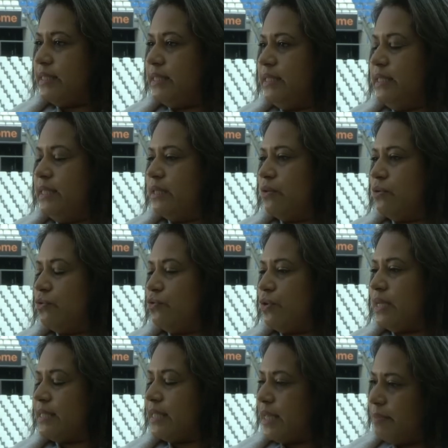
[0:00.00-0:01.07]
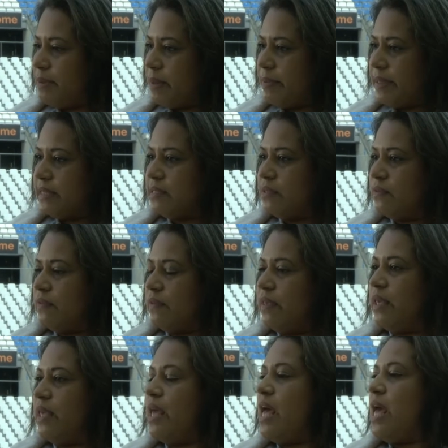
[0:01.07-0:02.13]
In my opinion, as you
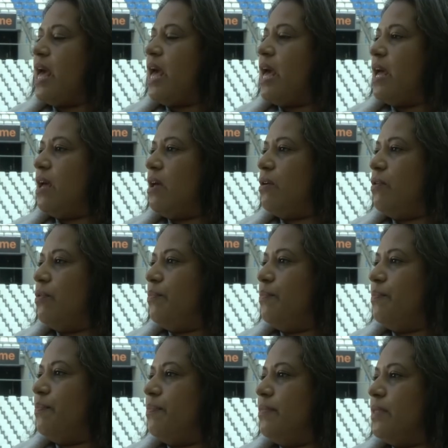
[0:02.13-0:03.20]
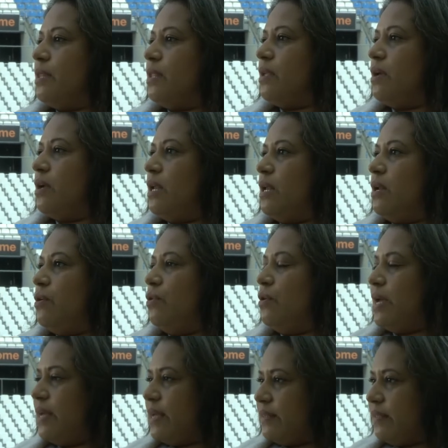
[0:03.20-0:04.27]
said it yourself, it's very
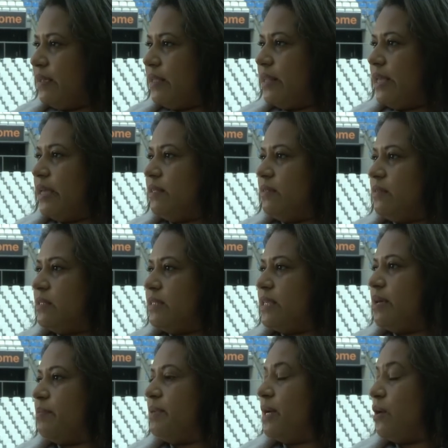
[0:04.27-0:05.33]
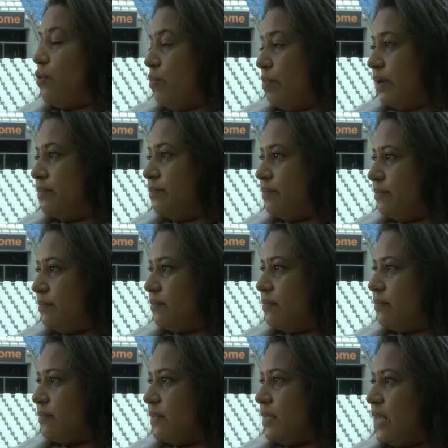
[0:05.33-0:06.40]
important to
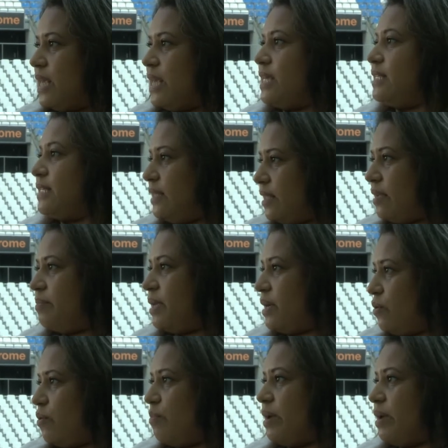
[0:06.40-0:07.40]
know how to